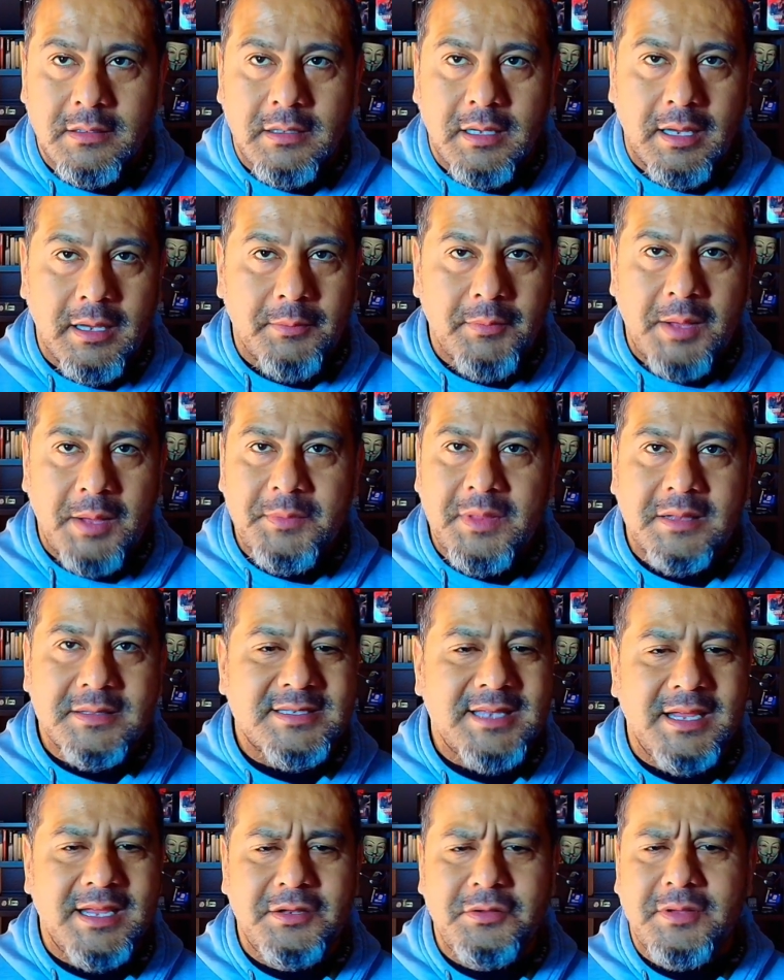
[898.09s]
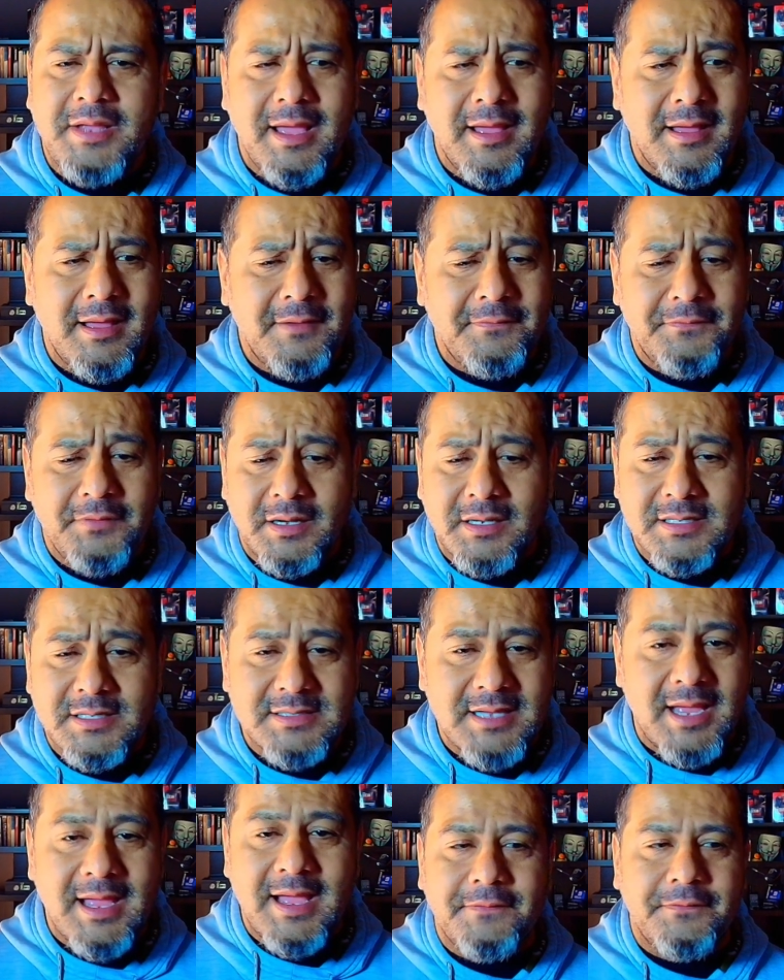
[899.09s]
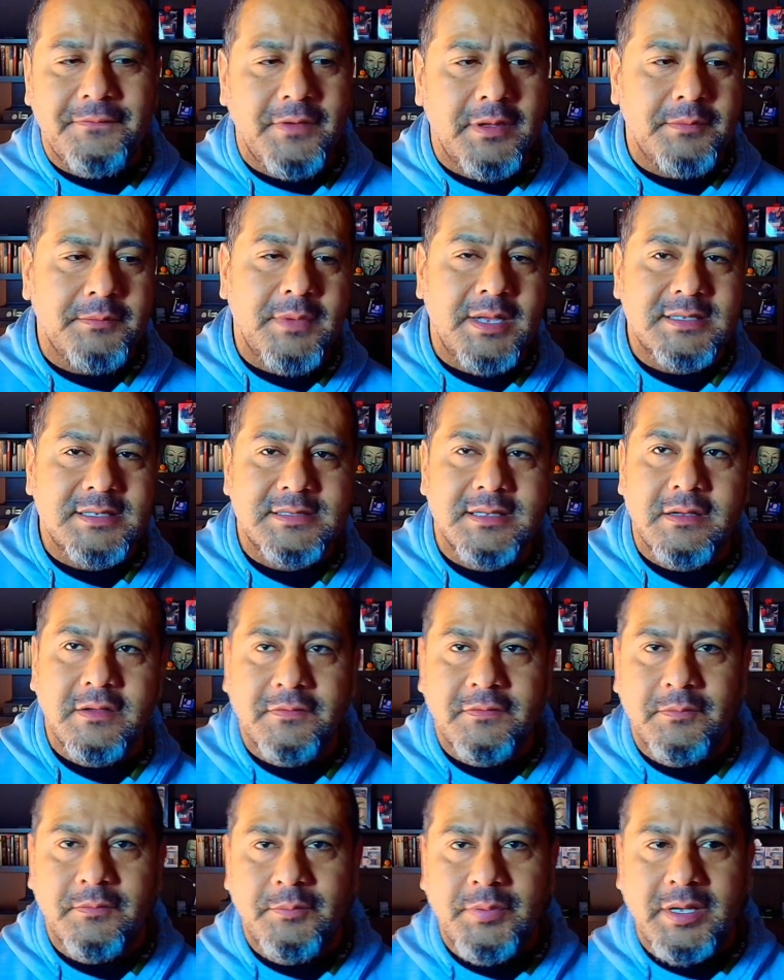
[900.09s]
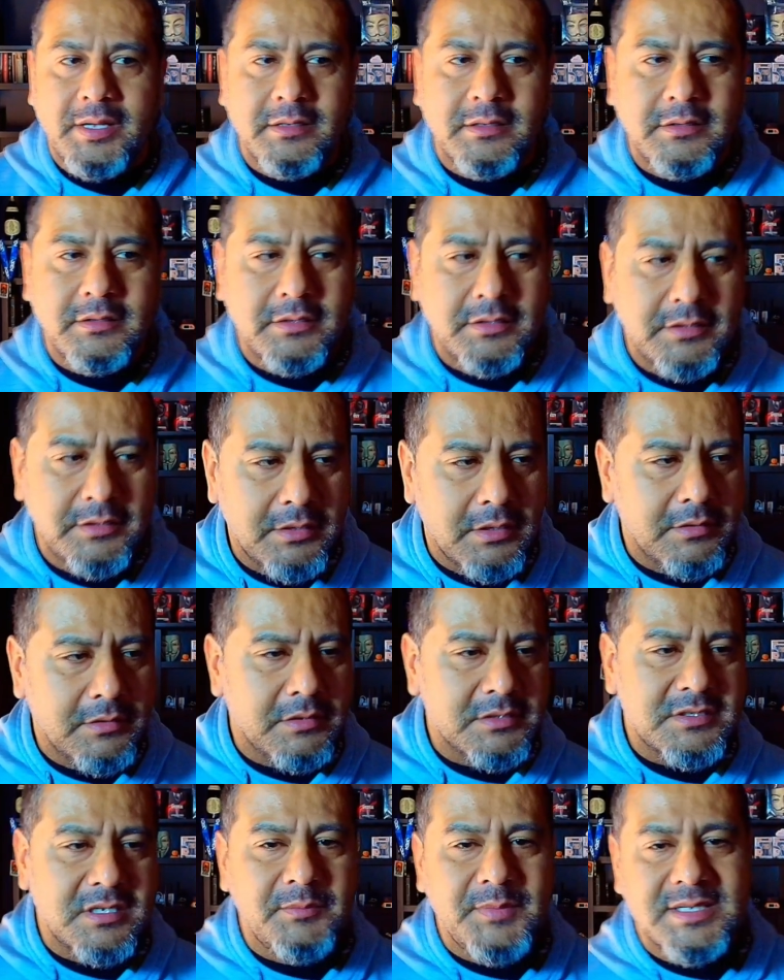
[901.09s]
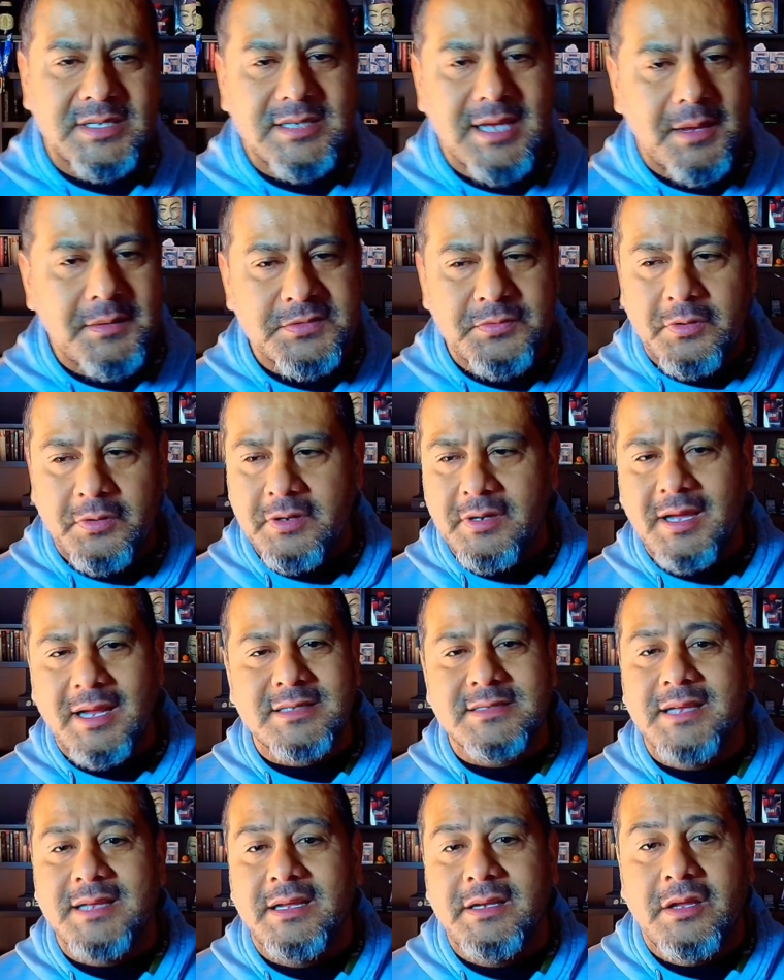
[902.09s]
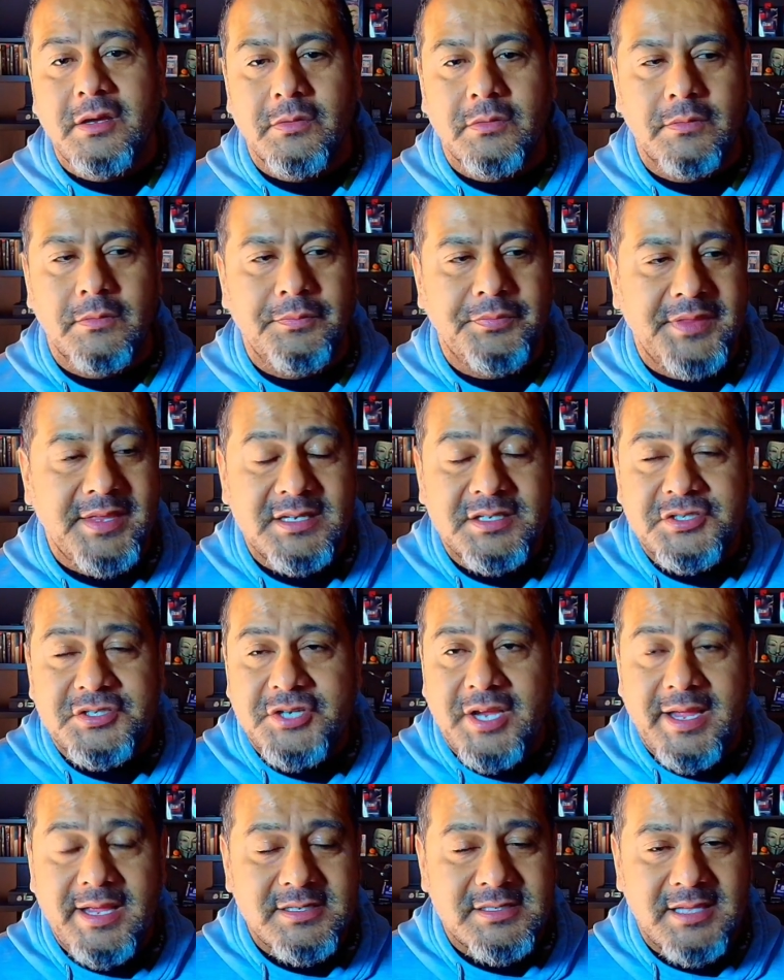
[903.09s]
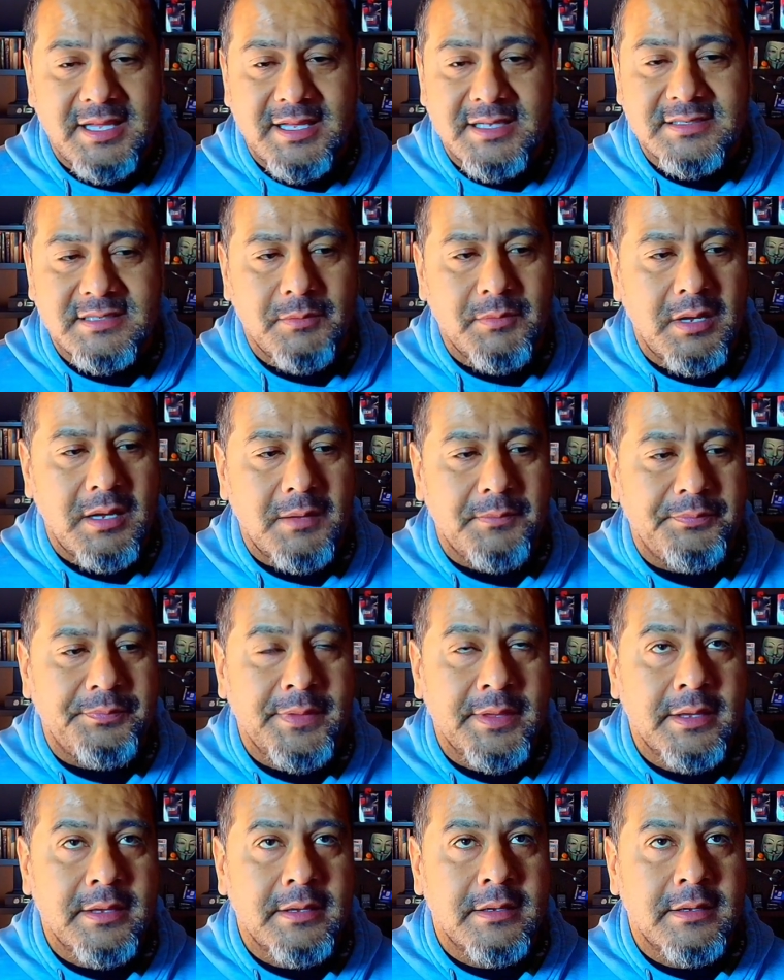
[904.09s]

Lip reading: I'm not saying you can't have fun, because I fun myself, but you know, there's going to be times where you got to say no. Things change, things come up.